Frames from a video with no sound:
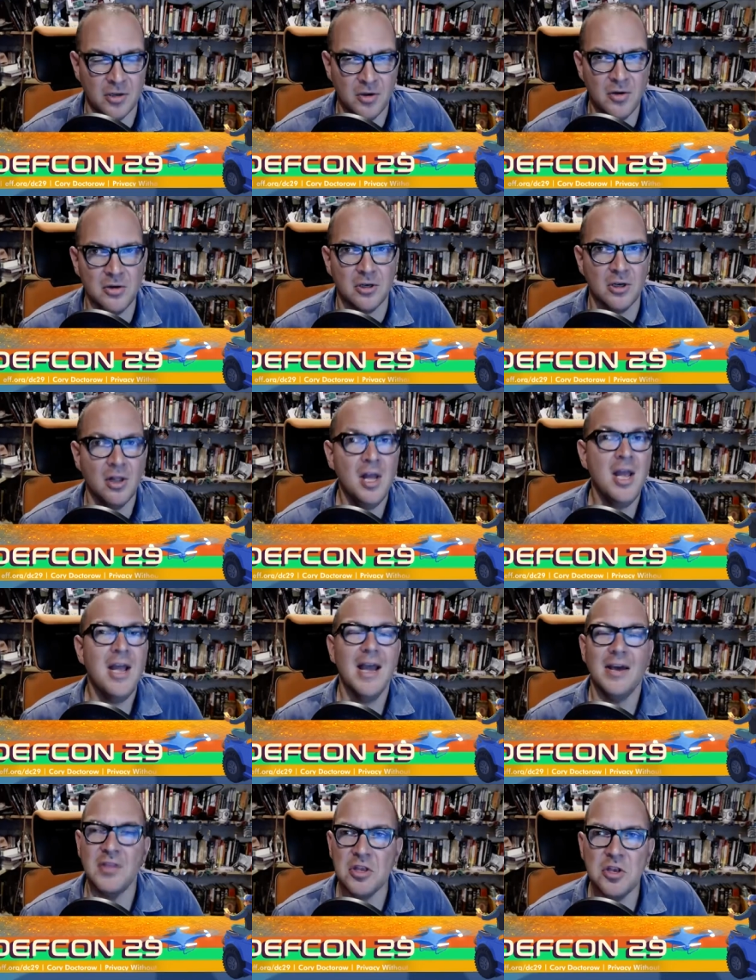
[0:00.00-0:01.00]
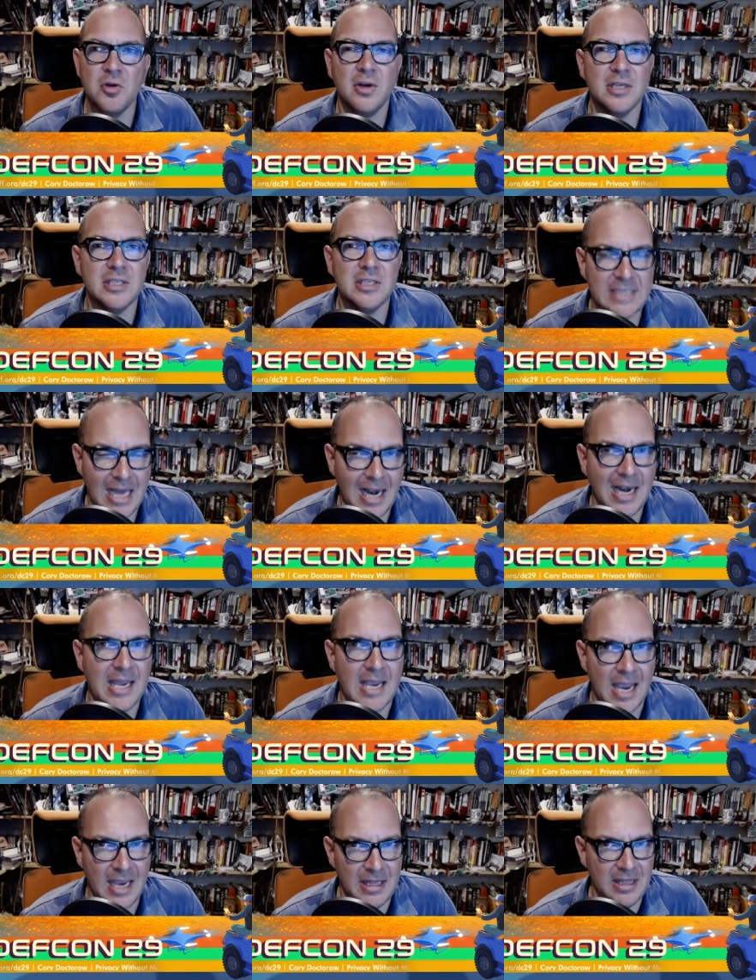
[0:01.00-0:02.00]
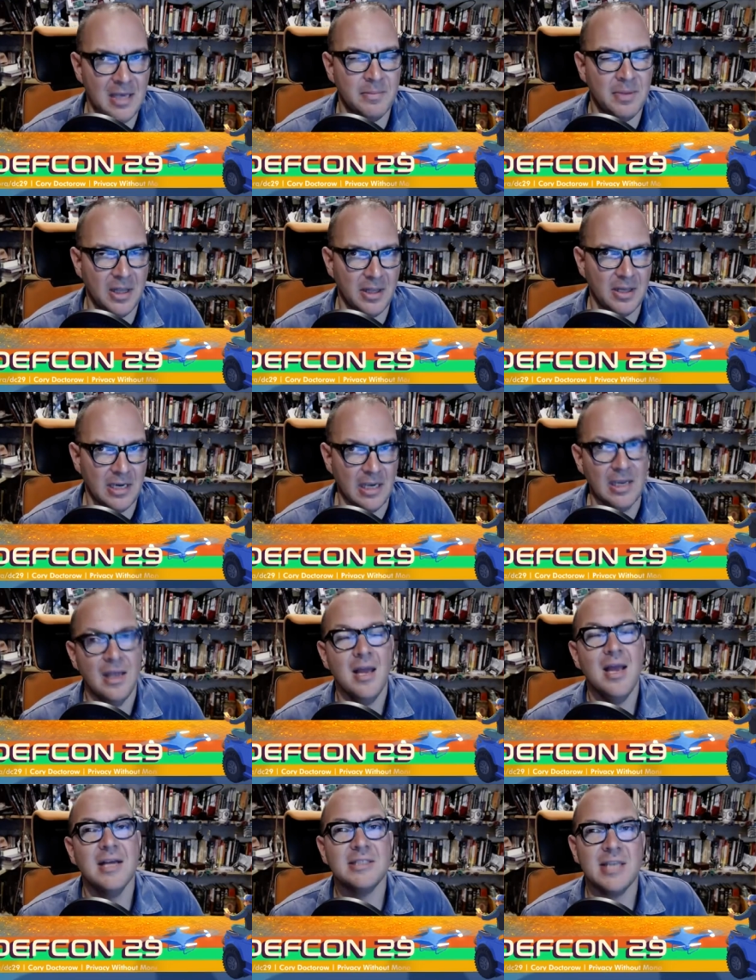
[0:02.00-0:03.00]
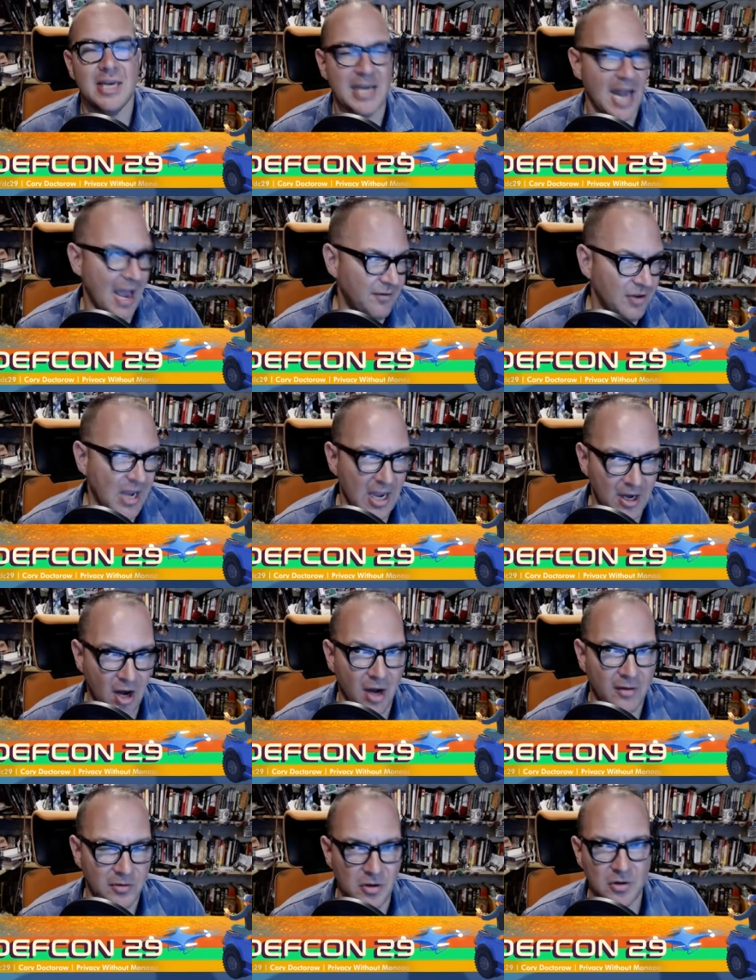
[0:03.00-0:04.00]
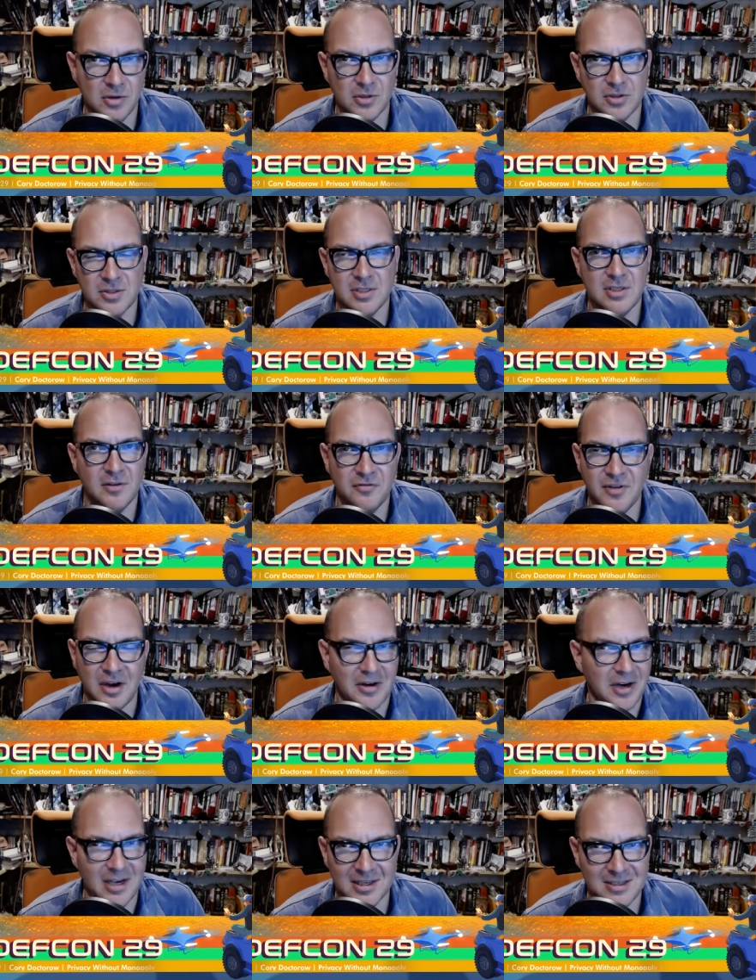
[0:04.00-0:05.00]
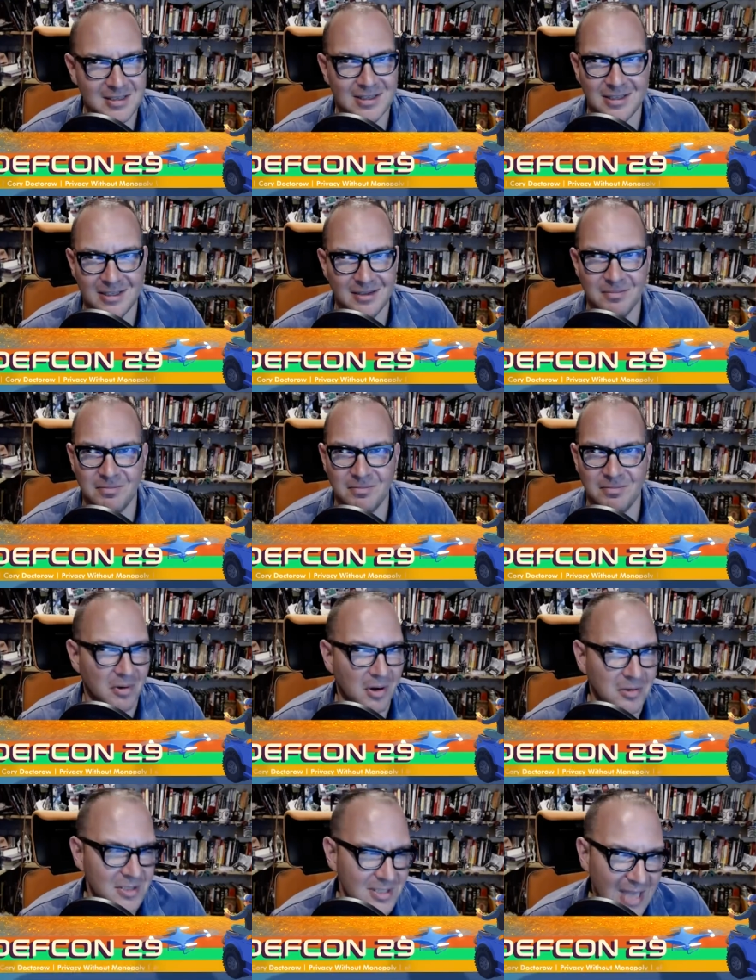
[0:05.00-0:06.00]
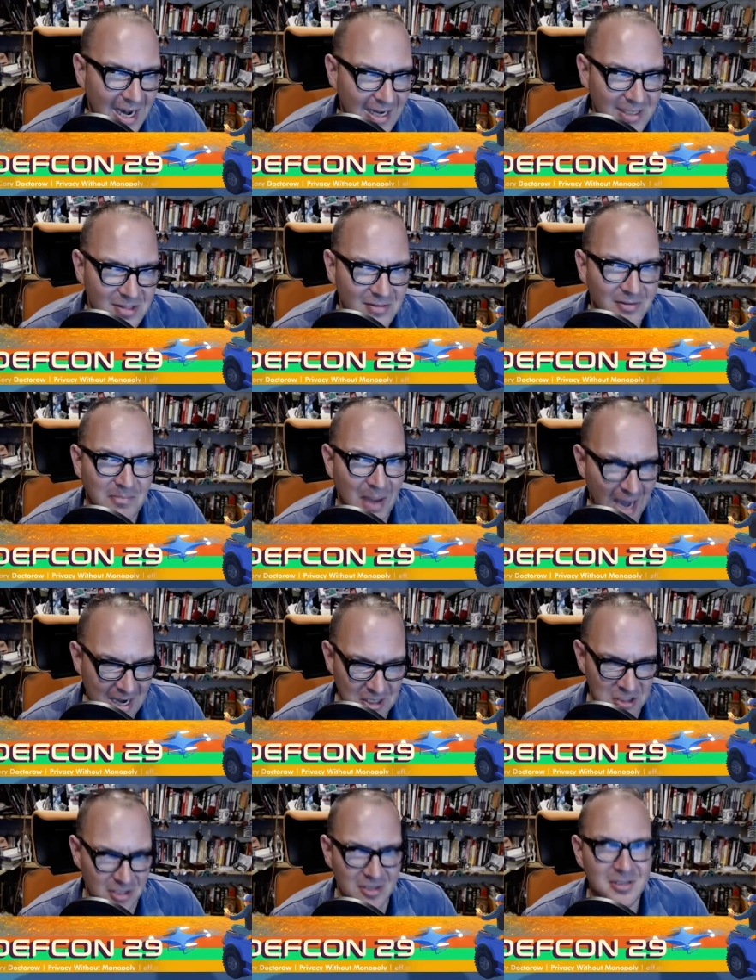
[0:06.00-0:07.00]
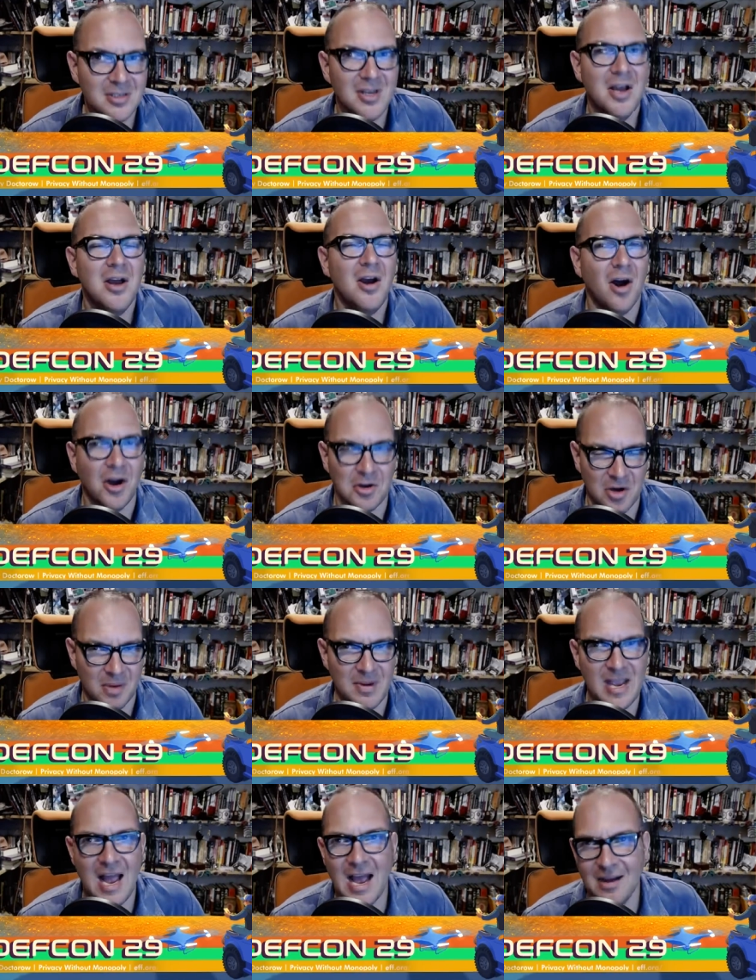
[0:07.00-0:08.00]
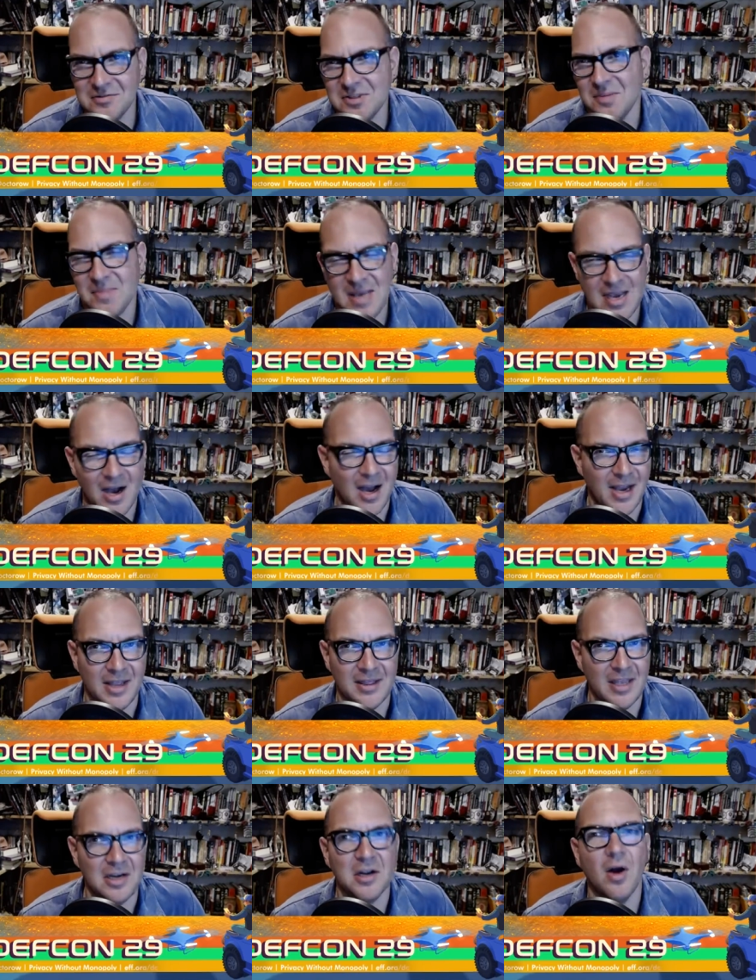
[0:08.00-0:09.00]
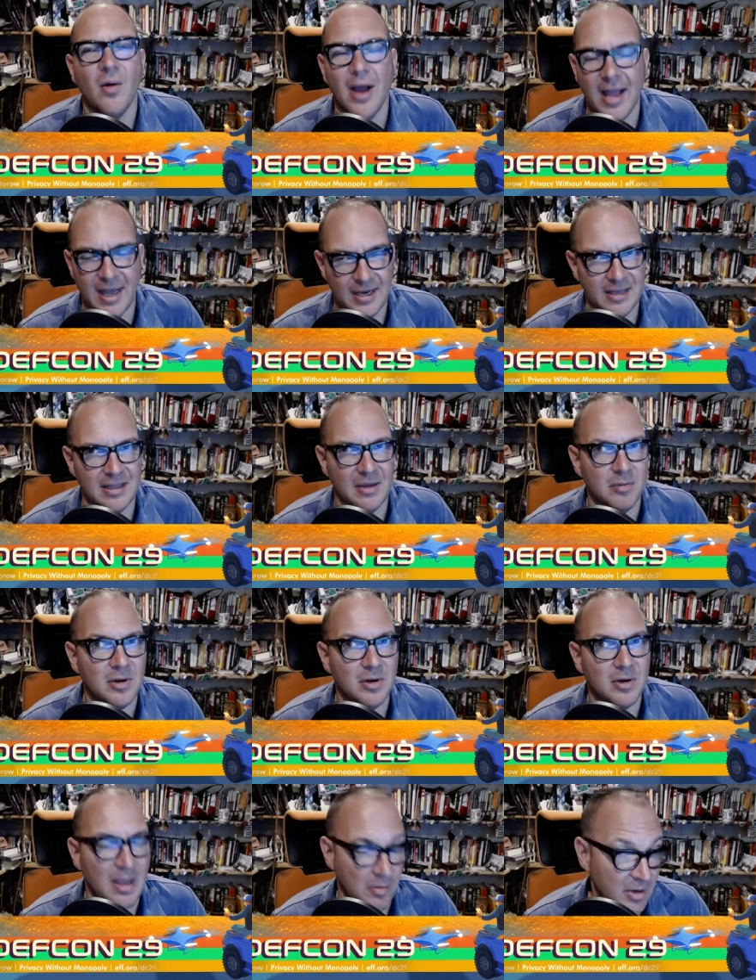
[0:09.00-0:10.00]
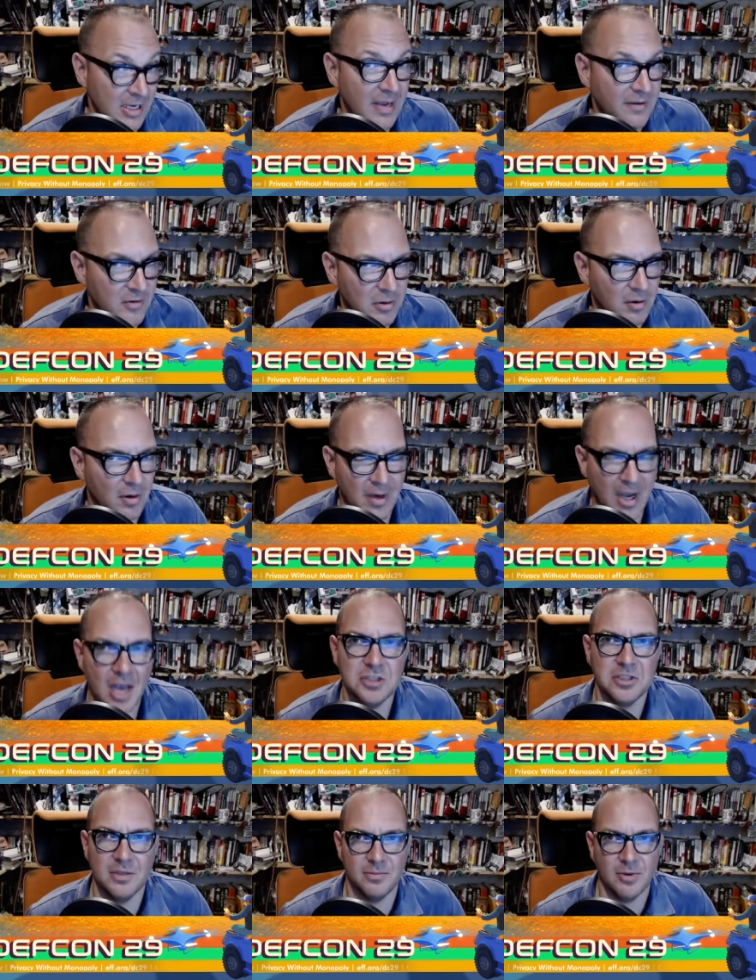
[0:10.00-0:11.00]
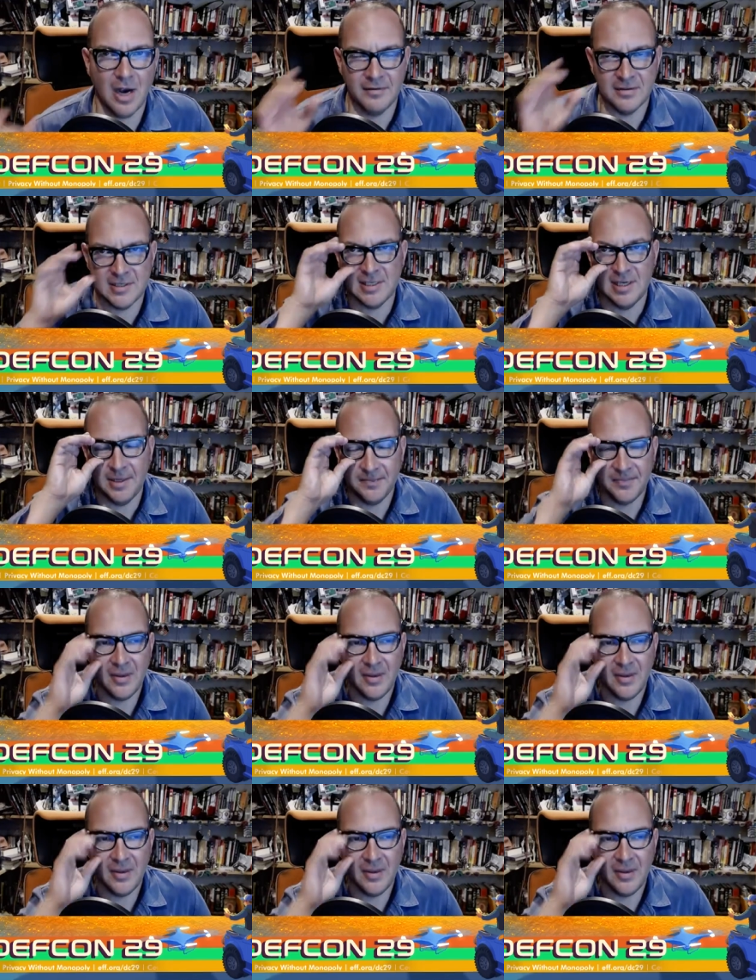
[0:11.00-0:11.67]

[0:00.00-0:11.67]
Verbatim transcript: Google, and then you could delegate the ability to navigate all of Google's nefarious and baroque settings pages on your behalf to PI, and they'd go ahead and they would give you location privacy.